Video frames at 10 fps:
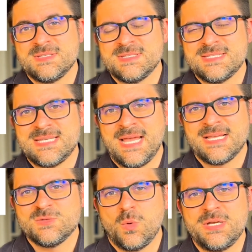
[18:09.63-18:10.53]
say
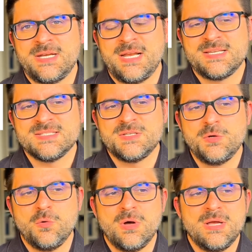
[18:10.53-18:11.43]
x1 and
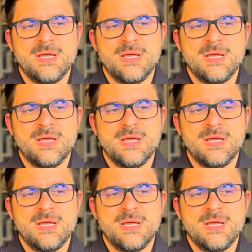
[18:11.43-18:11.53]
x2,